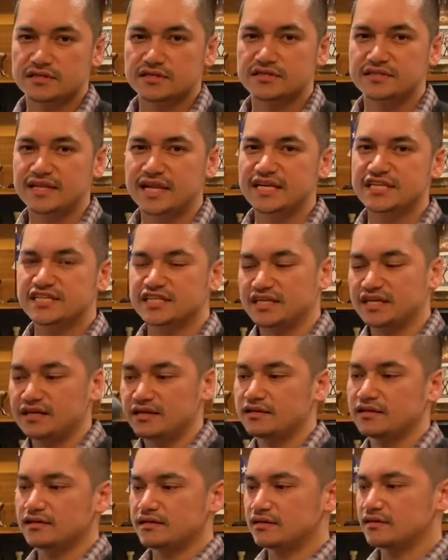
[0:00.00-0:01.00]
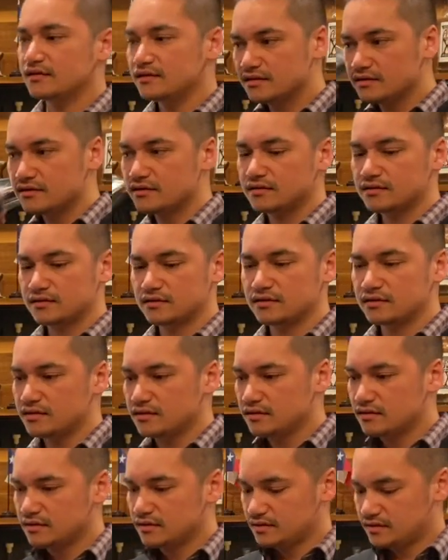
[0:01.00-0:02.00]
slushy
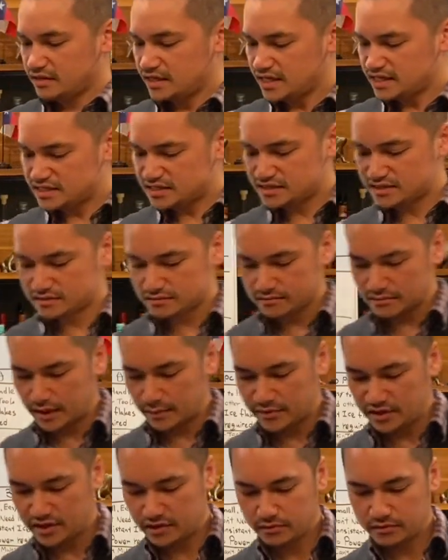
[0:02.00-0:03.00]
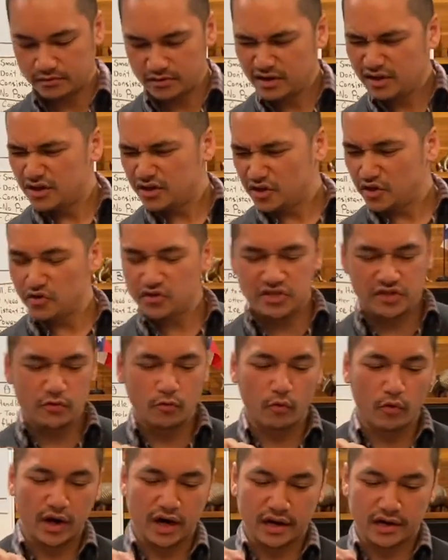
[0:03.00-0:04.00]
this, I mean,
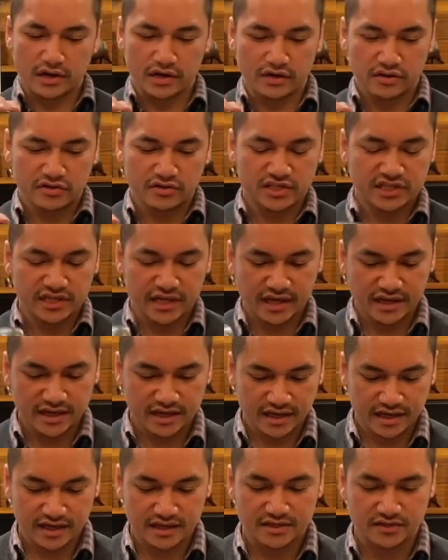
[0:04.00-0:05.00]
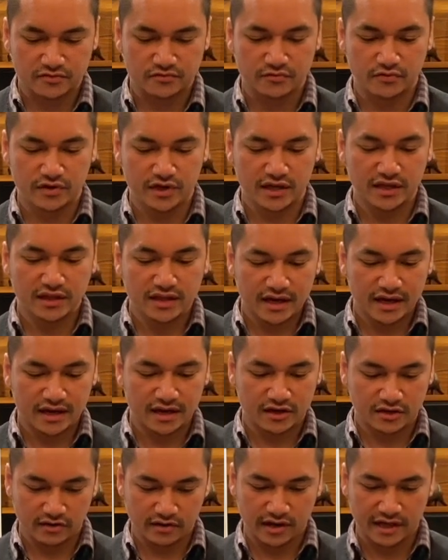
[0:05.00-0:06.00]
using water to shake it is really not
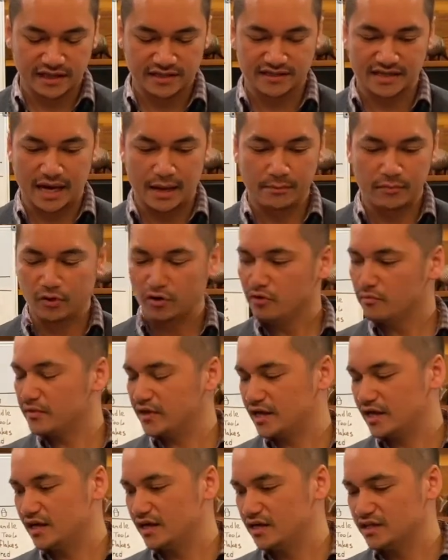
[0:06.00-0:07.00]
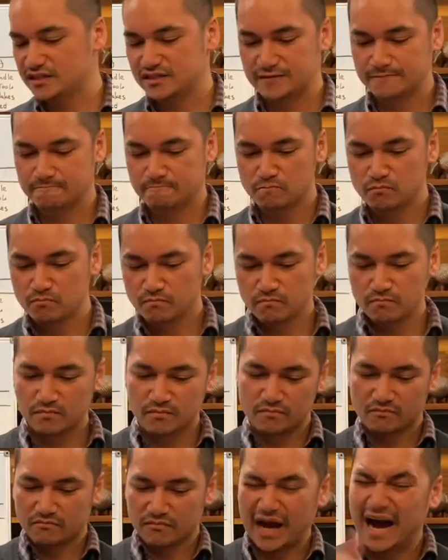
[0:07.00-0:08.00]
a good example because
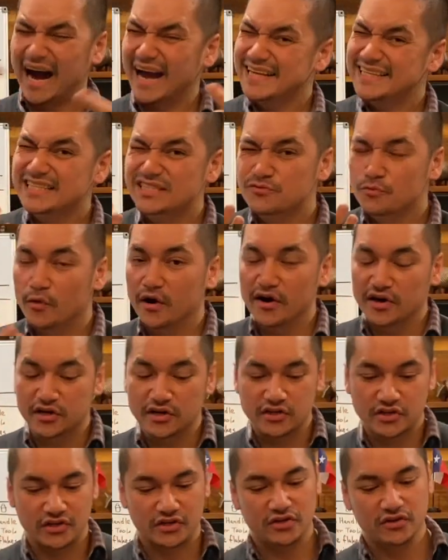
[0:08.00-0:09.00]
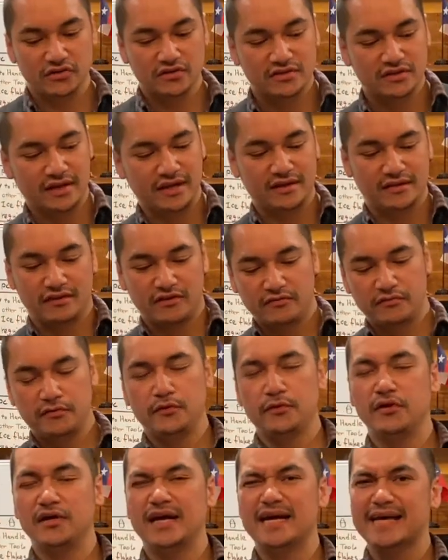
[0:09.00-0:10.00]
ice is water too. Like if
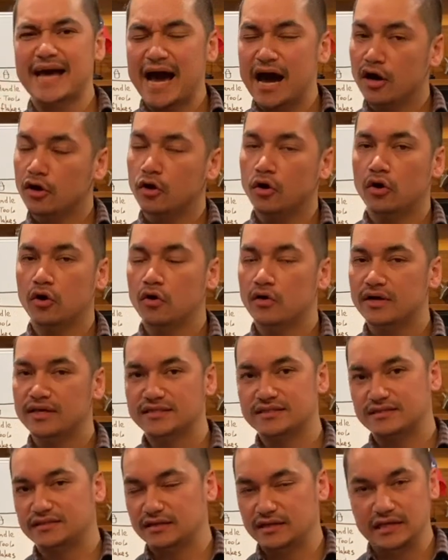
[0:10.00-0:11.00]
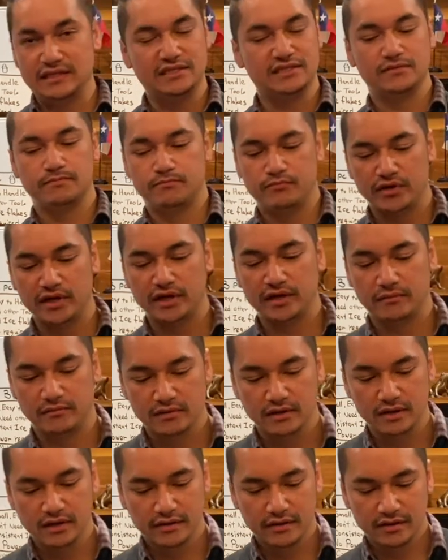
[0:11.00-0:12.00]
you add alcohol, it's it's pretty
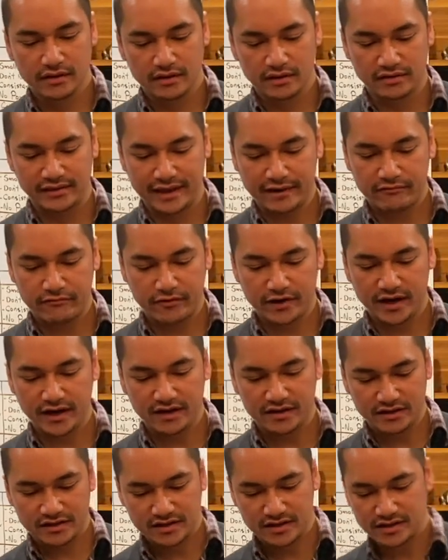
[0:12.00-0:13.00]
different.